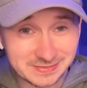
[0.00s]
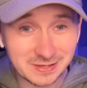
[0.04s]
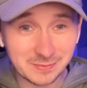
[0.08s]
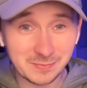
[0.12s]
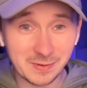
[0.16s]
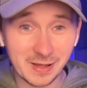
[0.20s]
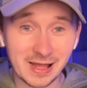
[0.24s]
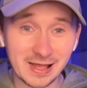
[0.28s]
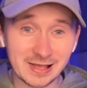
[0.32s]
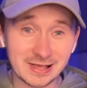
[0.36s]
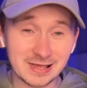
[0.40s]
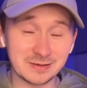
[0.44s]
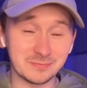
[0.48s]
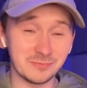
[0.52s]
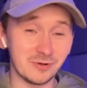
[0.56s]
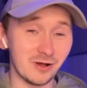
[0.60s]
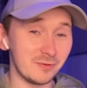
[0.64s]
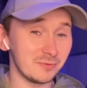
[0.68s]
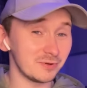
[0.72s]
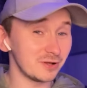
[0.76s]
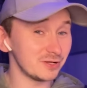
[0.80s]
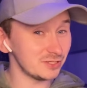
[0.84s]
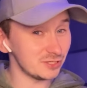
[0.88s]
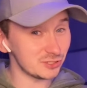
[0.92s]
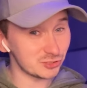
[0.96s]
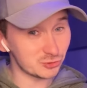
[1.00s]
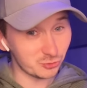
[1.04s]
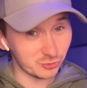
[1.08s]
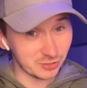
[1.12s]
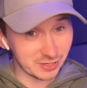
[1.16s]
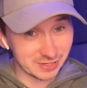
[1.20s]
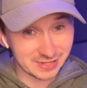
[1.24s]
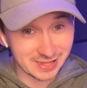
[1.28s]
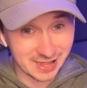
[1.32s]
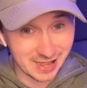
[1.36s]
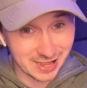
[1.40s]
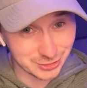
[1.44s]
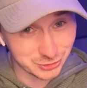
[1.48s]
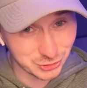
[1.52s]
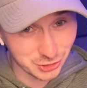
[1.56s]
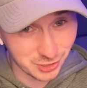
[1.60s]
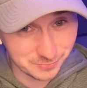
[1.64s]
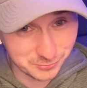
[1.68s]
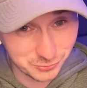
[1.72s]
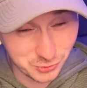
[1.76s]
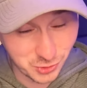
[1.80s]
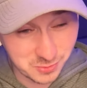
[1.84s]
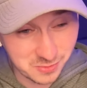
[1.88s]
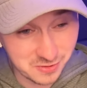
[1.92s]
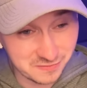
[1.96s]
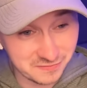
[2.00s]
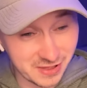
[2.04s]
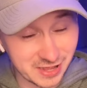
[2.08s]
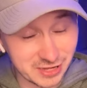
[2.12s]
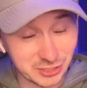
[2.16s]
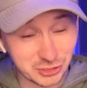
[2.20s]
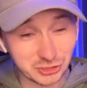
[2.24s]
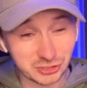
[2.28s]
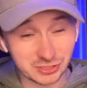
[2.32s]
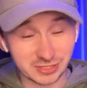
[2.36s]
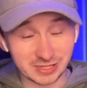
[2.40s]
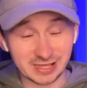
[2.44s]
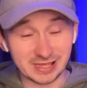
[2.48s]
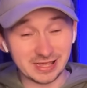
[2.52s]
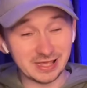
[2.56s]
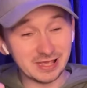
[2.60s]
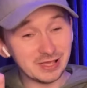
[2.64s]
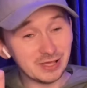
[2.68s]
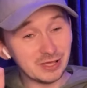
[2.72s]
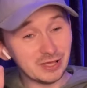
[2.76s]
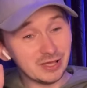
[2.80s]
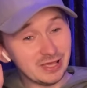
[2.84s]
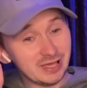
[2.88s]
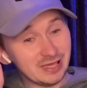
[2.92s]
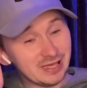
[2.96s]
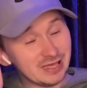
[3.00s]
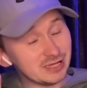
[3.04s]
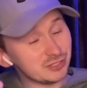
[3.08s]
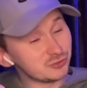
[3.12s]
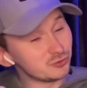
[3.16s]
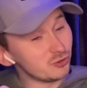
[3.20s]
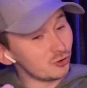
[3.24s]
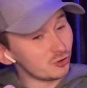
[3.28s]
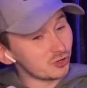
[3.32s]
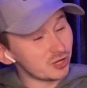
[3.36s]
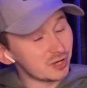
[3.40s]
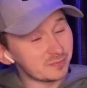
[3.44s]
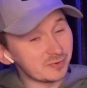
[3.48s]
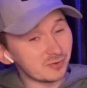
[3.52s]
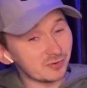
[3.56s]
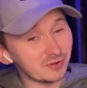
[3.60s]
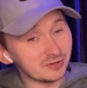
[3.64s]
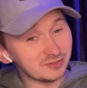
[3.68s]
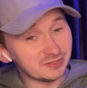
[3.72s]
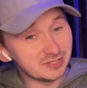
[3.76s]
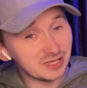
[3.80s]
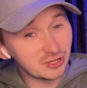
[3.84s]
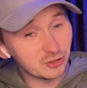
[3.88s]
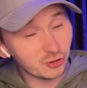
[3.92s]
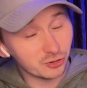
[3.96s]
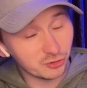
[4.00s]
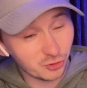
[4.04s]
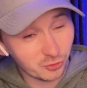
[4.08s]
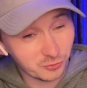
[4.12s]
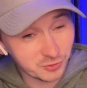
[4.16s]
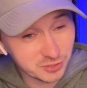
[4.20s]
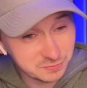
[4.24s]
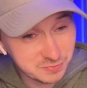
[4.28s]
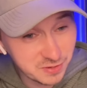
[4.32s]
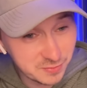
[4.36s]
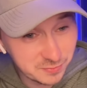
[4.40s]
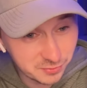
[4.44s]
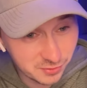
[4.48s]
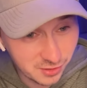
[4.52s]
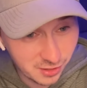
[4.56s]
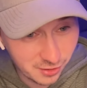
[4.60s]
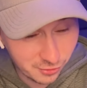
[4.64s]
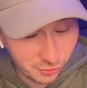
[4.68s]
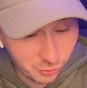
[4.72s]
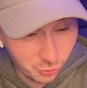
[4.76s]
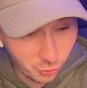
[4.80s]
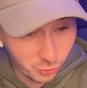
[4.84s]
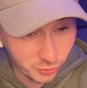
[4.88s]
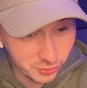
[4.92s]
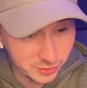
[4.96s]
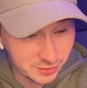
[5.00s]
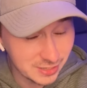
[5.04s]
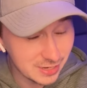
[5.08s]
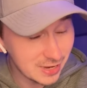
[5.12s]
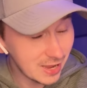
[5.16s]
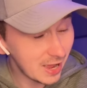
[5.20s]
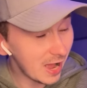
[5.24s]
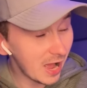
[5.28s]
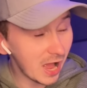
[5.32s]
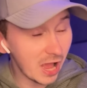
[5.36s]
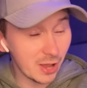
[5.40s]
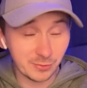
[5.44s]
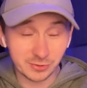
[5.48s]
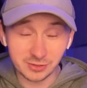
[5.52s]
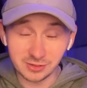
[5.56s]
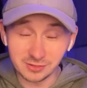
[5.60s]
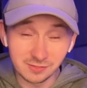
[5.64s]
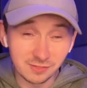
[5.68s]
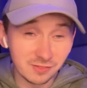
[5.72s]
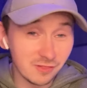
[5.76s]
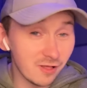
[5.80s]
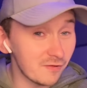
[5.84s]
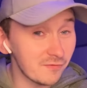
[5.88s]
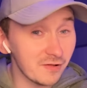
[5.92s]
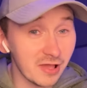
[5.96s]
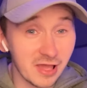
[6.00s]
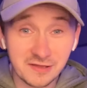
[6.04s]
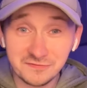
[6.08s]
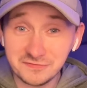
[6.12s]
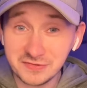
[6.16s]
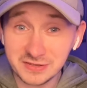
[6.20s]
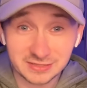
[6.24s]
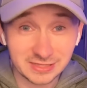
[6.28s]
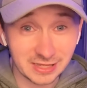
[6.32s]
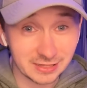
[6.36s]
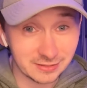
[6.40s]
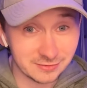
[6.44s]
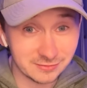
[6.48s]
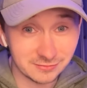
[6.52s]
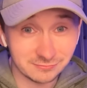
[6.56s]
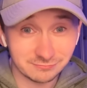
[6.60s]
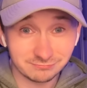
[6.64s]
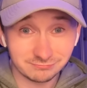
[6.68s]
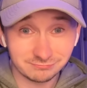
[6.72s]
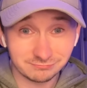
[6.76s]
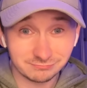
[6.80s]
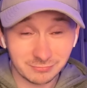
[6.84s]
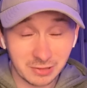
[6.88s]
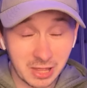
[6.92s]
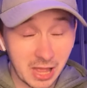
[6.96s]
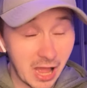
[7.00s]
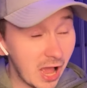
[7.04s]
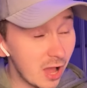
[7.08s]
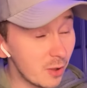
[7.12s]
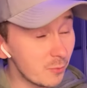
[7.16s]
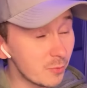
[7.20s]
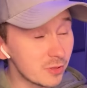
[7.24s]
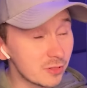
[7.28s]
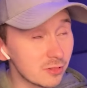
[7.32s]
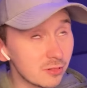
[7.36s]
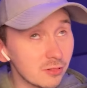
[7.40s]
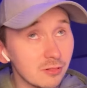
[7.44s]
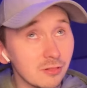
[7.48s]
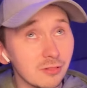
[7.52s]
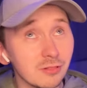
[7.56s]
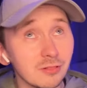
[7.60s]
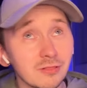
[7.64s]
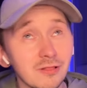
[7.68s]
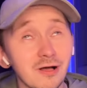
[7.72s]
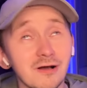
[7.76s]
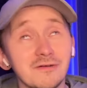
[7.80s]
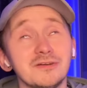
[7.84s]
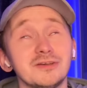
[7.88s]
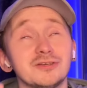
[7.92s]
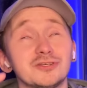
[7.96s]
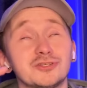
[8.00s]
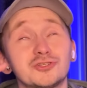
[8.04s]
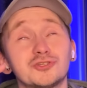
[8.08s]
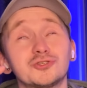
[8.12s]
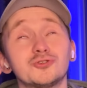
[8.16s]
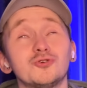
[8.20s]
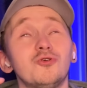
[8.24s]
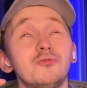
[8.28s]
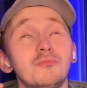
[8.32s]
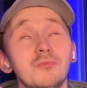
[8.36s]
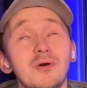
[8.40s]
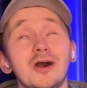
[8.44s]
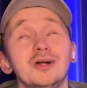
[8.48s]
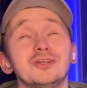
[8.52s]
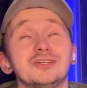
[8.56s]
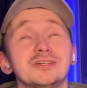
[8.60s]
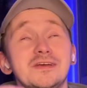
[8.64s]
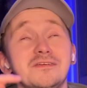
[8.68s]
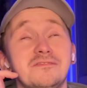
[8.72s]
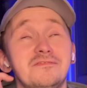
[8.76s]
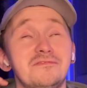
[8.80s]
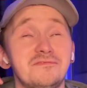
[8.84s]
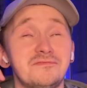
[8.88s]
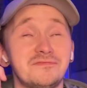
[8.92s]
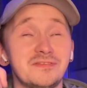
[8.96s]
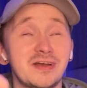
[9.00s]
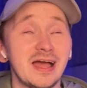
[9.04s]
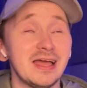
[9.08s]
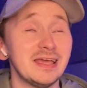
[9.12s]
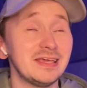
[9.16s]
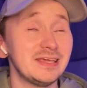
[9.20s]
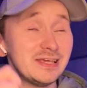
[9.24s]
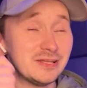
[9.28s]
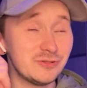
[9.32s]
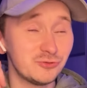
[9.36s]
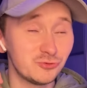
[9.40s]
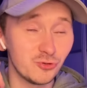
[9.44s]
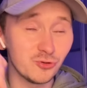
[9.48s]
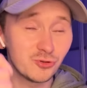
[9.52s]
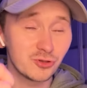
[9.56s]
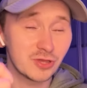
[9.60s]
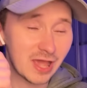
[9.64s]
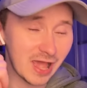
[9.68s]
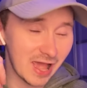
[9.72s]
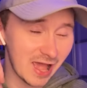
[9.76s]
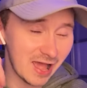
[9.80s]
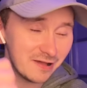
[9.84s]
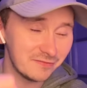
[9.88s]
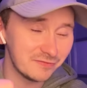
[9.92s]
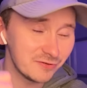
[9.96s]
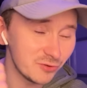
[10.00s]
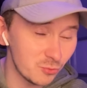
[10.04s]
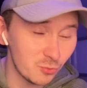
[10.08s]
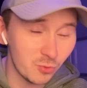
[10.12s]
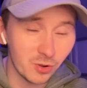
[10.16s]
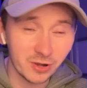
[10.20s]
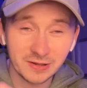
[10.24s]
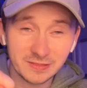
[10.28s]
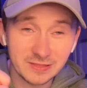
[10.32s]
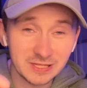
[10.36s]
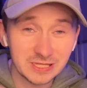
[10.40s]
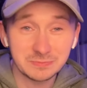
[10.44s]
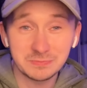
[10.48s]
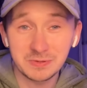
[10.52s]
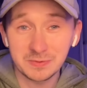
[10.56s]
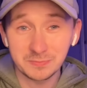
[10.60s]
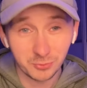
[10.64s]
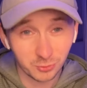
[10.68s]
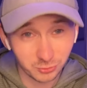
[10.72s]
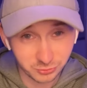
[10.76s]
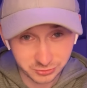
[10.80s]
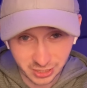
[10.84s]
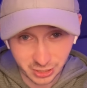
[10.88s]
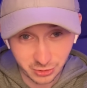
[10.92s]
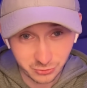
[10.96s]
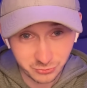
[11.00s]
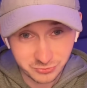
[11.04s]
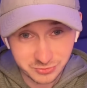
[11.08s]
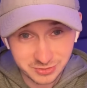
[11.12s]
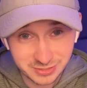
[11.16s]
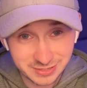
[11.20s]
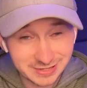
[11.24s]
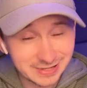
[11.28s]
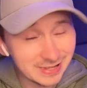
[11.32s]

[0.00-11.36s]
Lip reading: to back him up, because it's going to catch up to him eventually. He's not going to be able to take on all these people alone. I would love it if he did. I would love it so much if Frankie took every one of these people down.